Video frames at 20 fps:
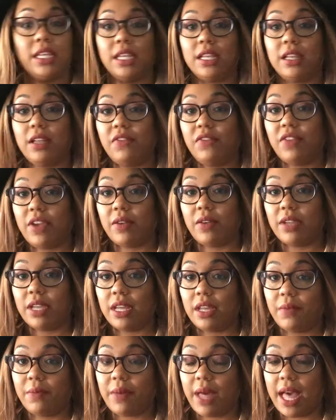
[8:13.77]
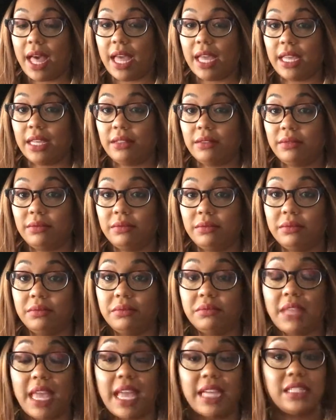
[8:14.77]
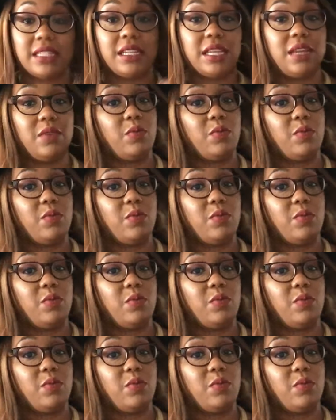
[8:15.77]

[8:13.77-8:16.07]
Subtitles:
A very good buy. Actually,